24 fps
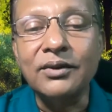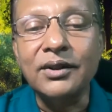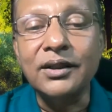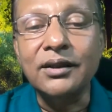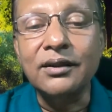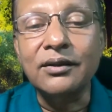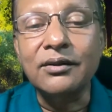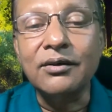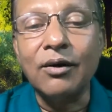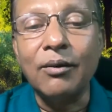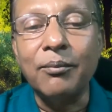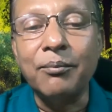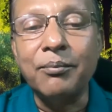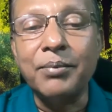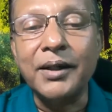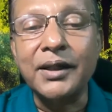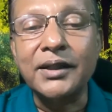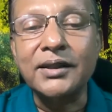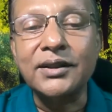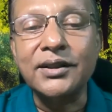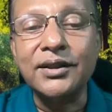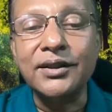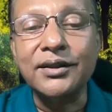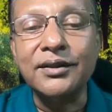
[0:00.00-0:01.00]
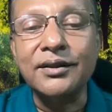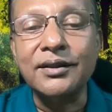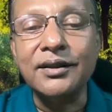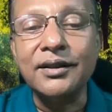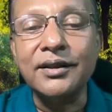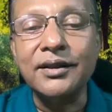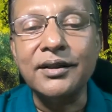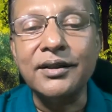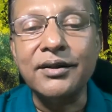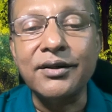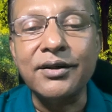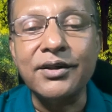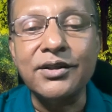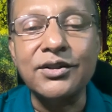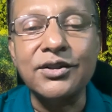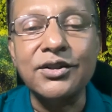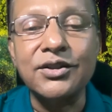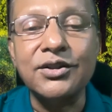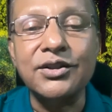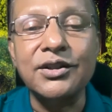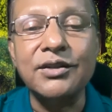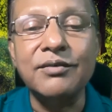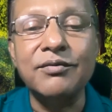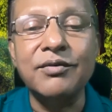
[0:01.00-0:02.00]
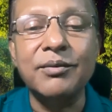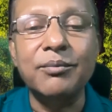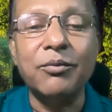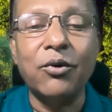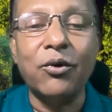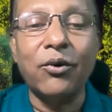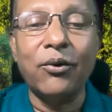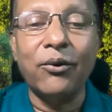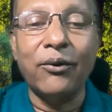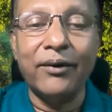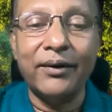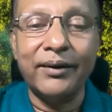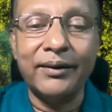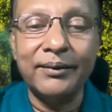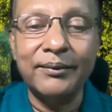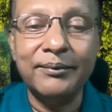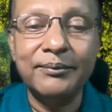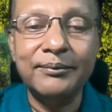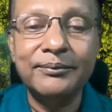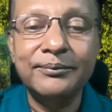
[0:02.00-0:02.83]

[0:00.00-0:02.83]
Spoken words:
the complexity increases even more.